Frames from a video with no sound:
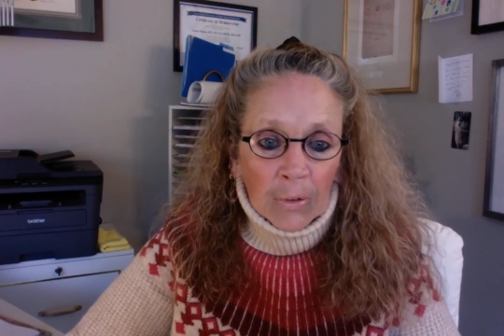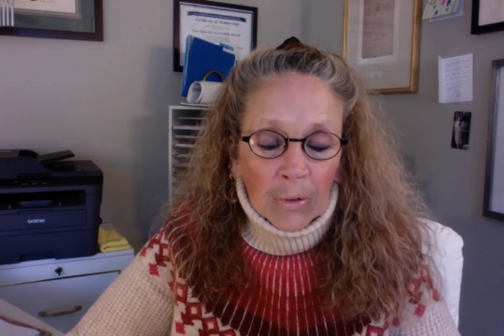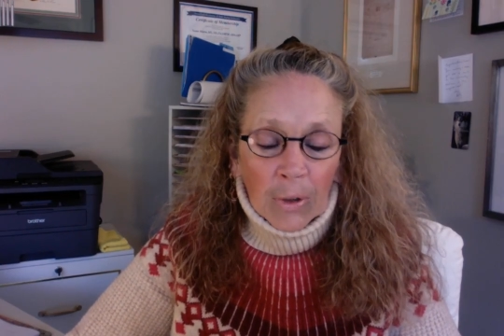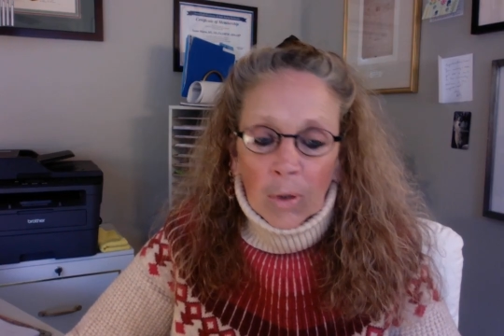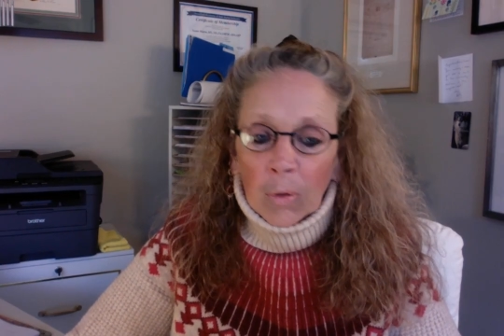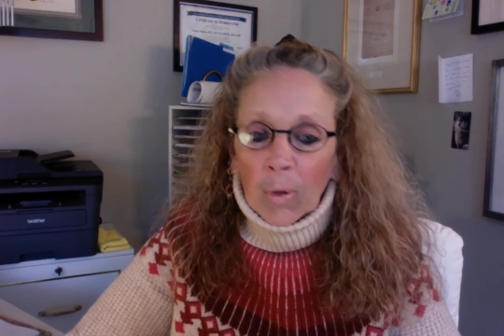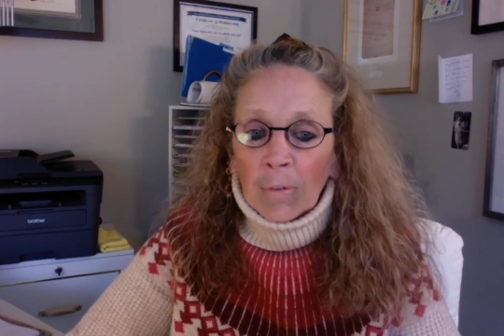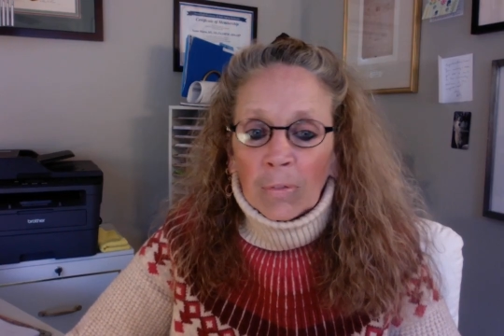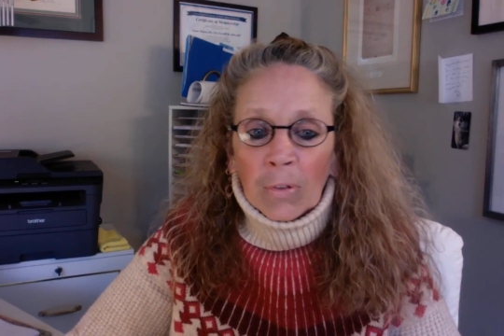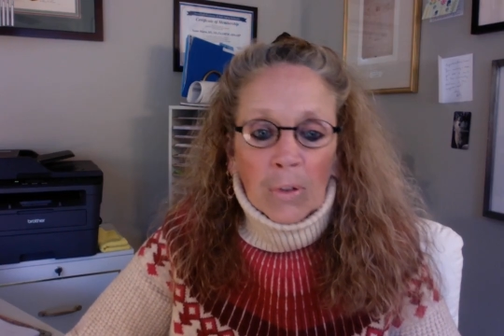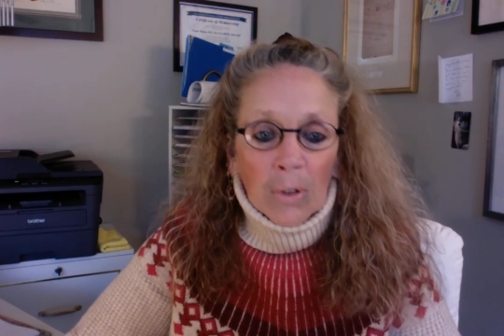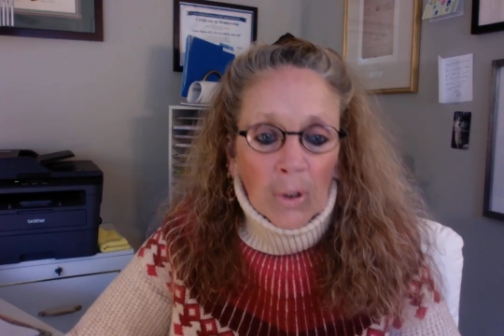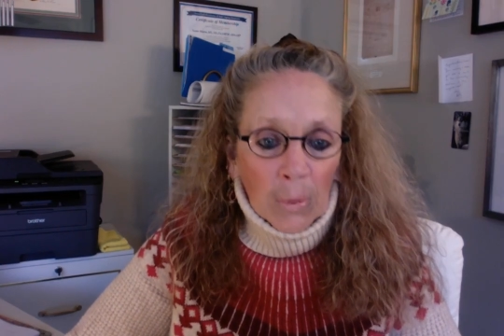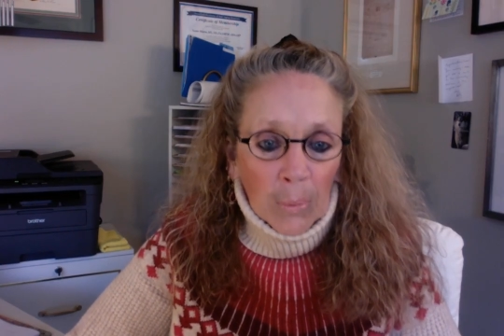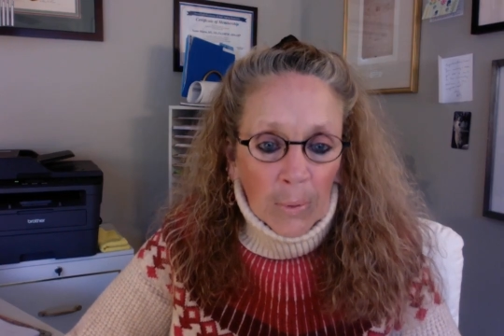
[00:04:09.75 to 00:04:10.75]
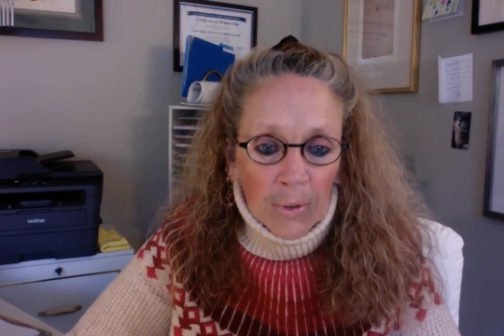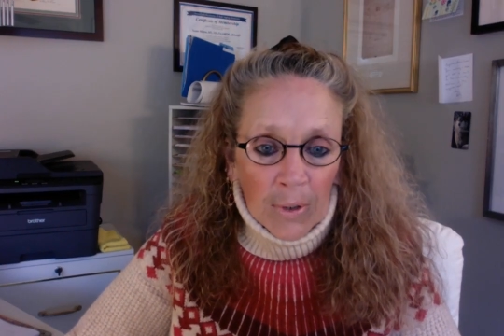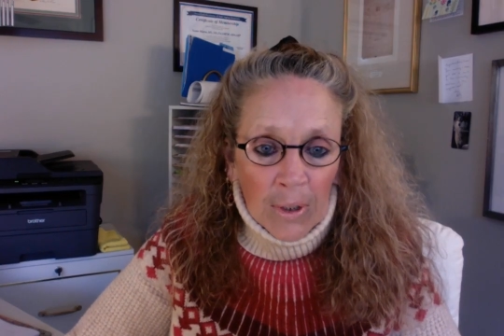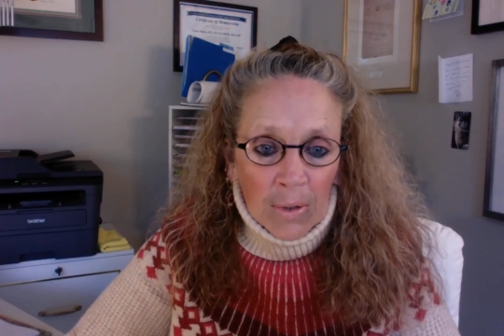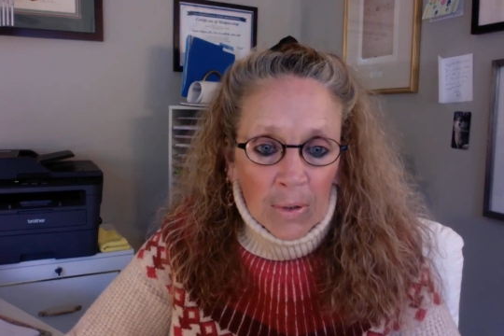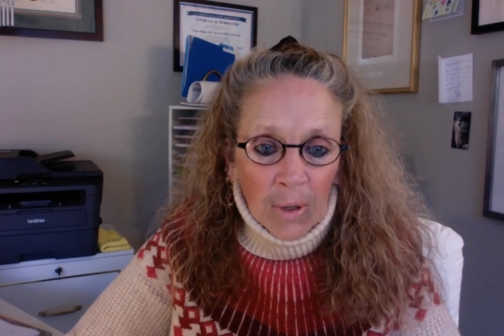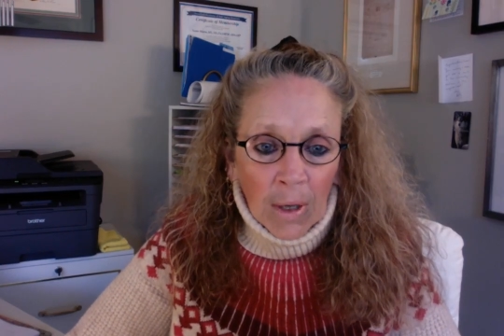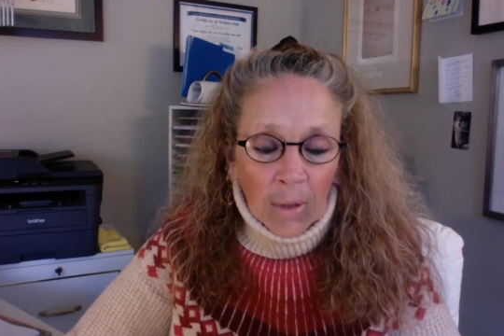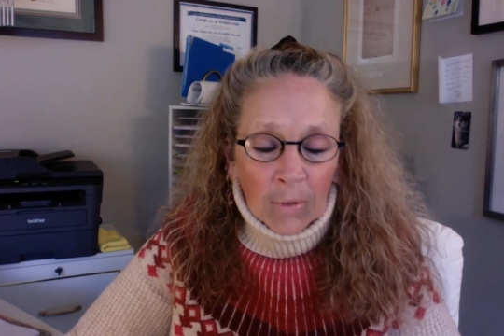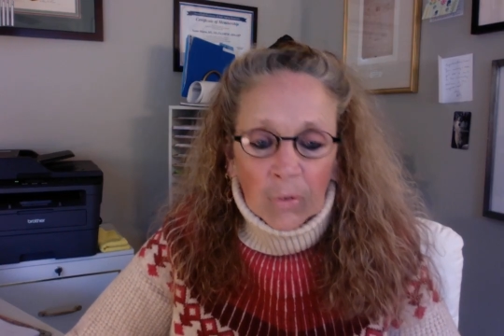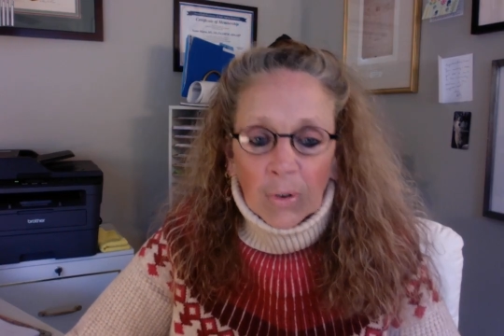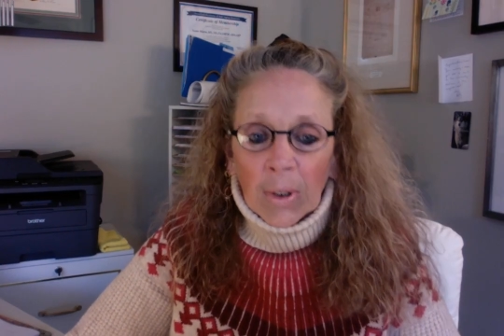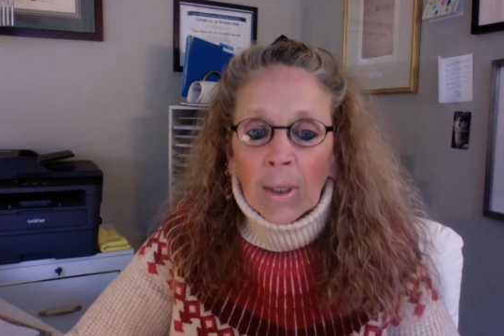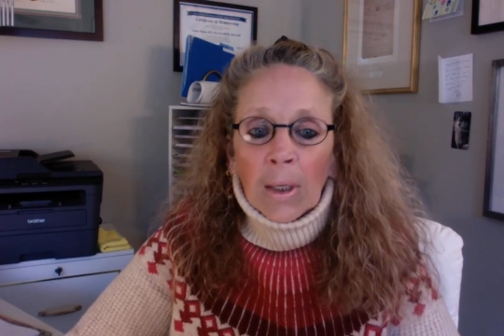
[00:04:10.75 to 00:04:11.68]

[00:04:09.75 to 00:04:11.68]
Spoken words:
and you have to deal with detox